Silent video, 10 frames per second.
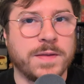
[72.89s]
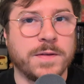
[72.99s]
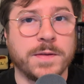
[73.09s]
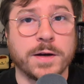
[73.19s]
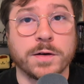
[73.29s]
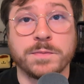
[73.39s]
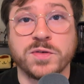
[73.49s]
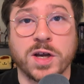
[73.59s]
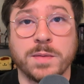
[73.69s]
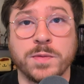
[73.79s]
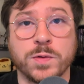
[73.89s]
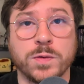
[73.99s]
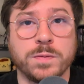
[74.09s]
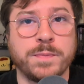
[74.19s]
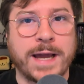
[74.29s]
and then there are some
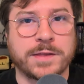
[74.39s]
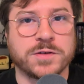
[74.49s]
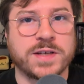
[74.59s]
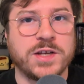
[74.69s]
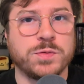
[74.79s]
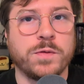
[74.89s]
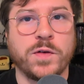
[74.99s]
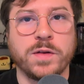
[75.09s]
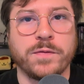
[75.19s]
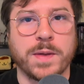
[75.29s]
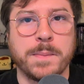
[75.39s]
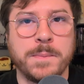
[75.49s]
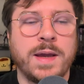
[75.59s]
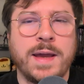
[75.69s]
who pack their schedule full of them.